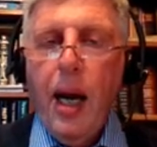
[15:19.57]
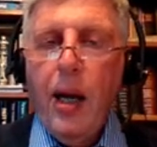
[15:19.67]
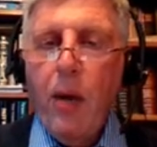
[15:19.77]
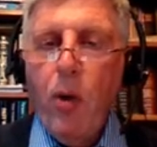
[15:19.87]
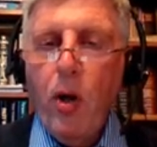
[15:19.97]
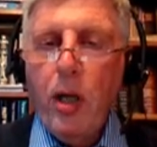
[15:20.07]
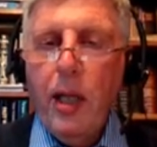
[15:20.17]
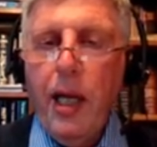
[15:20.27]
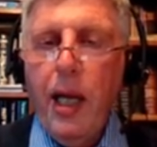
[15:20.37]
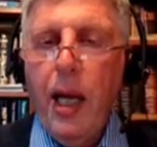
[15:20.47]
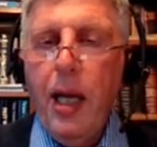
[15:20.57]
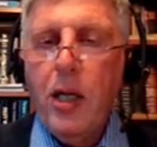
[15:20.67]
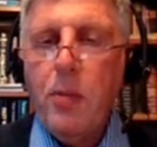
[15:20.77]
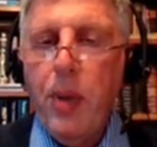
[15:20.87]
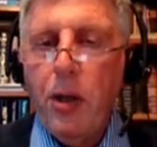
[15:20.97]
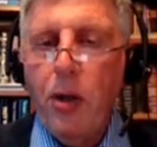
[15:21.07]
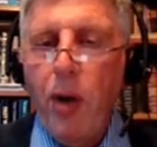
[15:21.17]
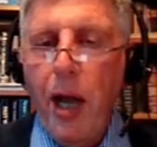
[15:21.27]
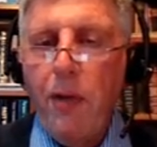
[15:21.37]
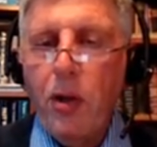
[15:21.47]
and ironically, his bitter
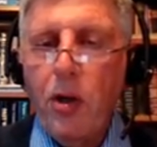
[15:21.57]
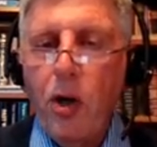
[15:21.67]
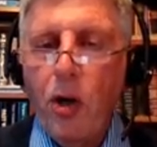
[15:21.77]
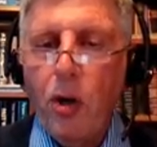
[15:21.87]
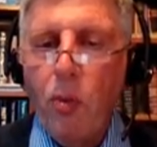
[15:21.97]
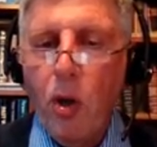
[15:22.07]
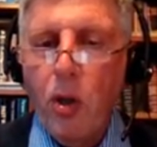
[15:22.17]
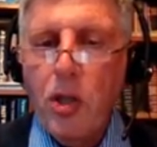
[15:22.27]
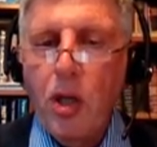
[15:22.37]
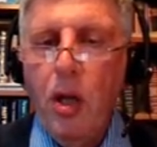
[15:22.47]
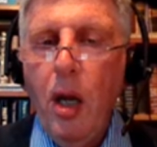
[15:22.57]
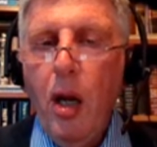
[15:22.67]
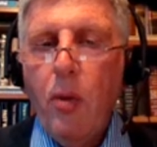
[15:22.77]
rival, Colonel Rawlinson,